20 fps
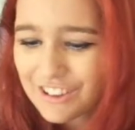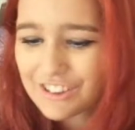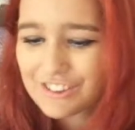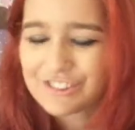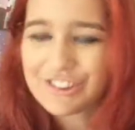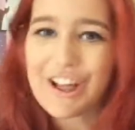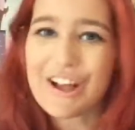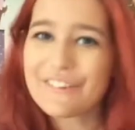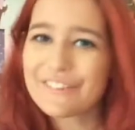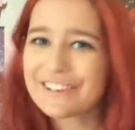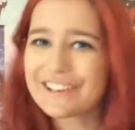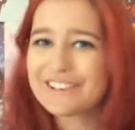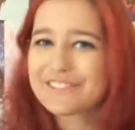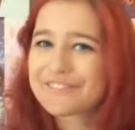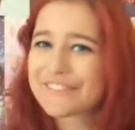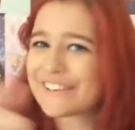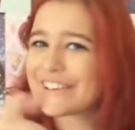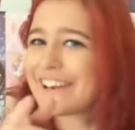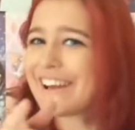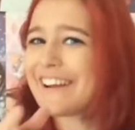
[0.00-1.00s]
So
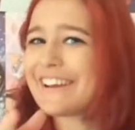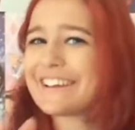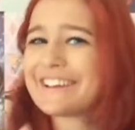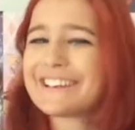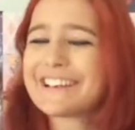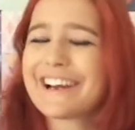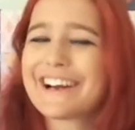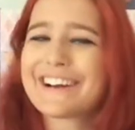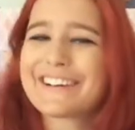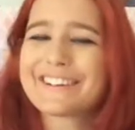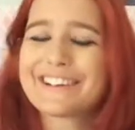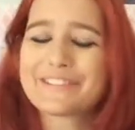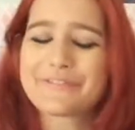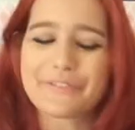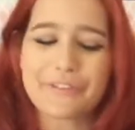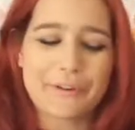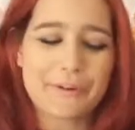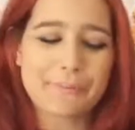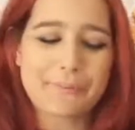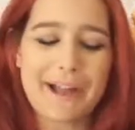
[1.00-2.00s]
if you know, you know,
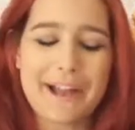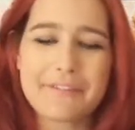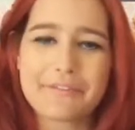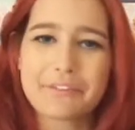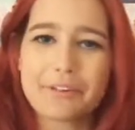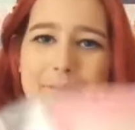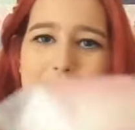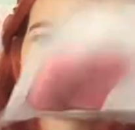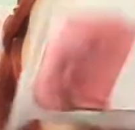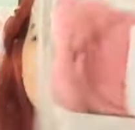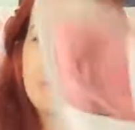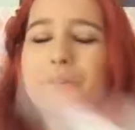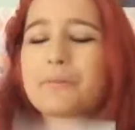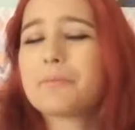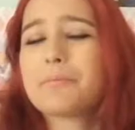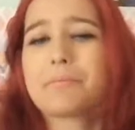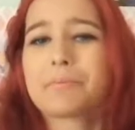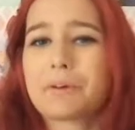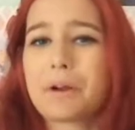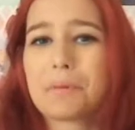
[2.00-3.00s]
if you buy from here,
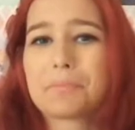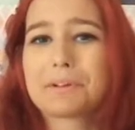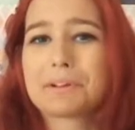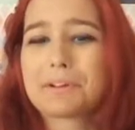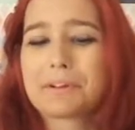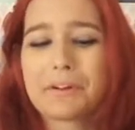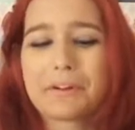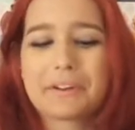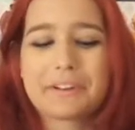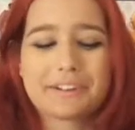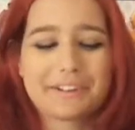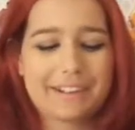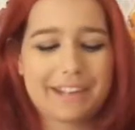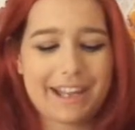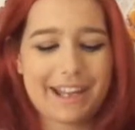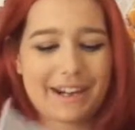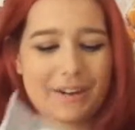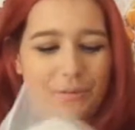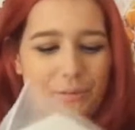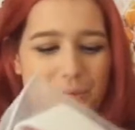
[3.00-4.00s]
probably you're going to
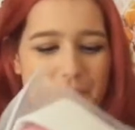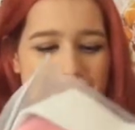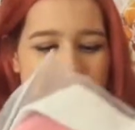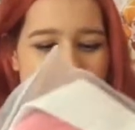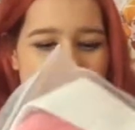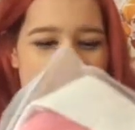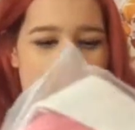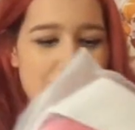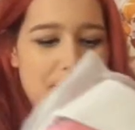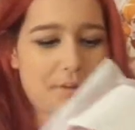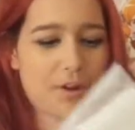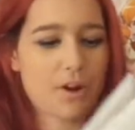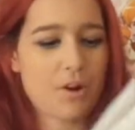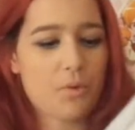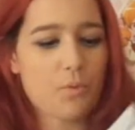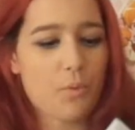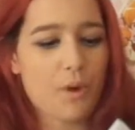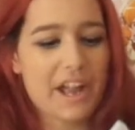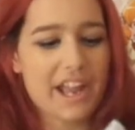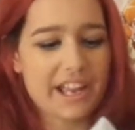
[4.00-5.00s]
get a wig cap.
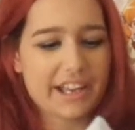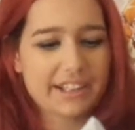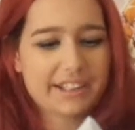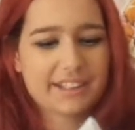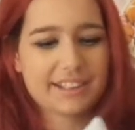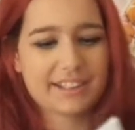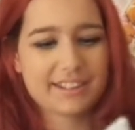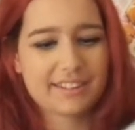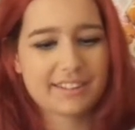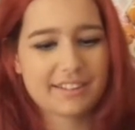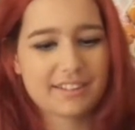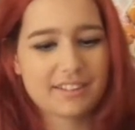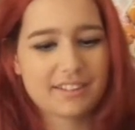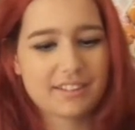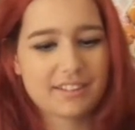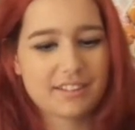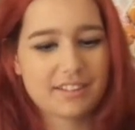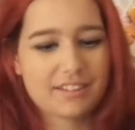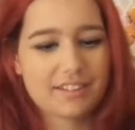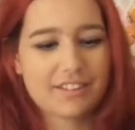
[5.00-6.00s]
Oh wait,
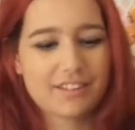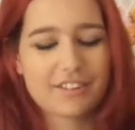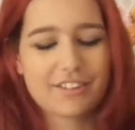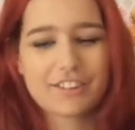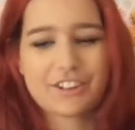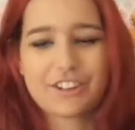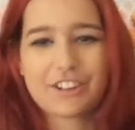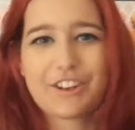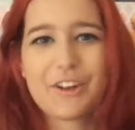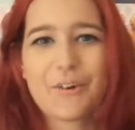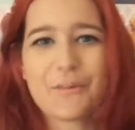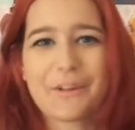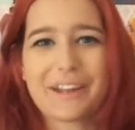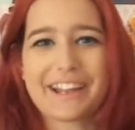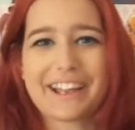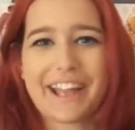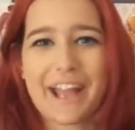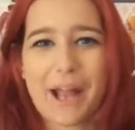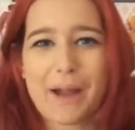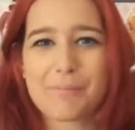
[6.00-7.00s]

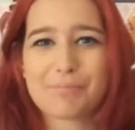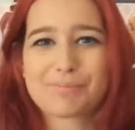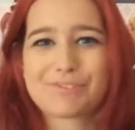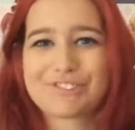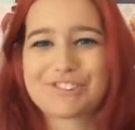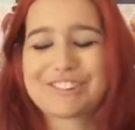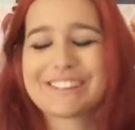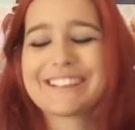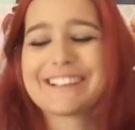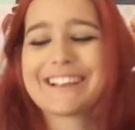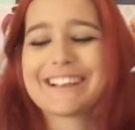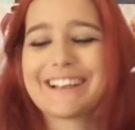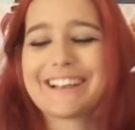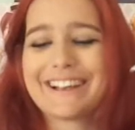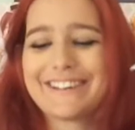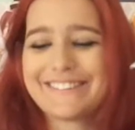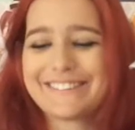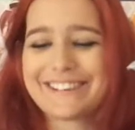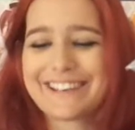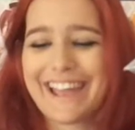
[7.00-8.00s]
wig caps.
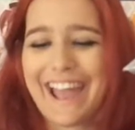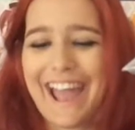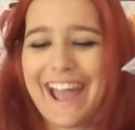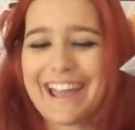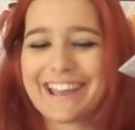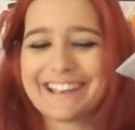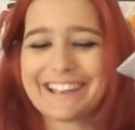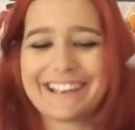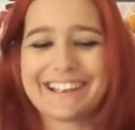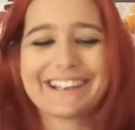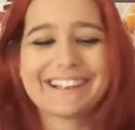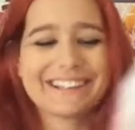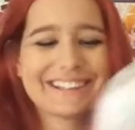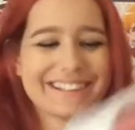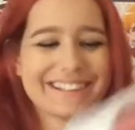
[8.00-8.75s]
Okay.